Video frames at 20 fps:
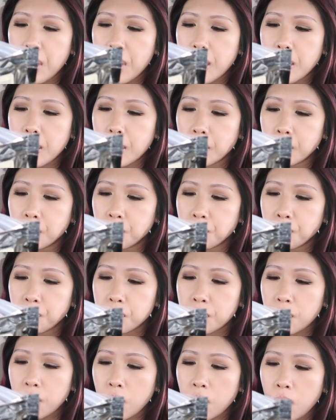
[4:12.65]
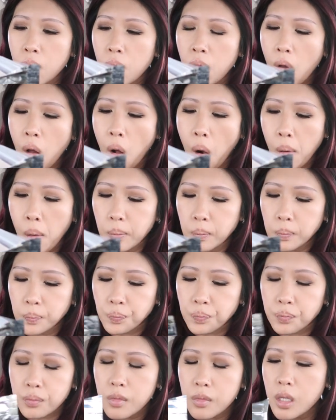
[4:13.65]
then
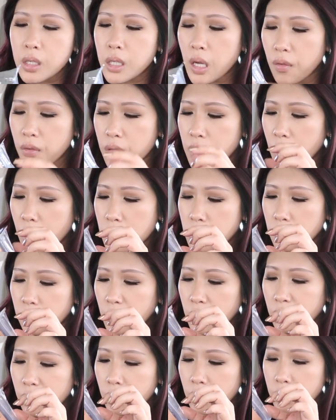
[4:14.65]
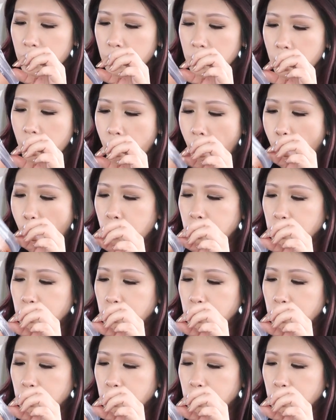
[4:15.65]
everything else flavored or no?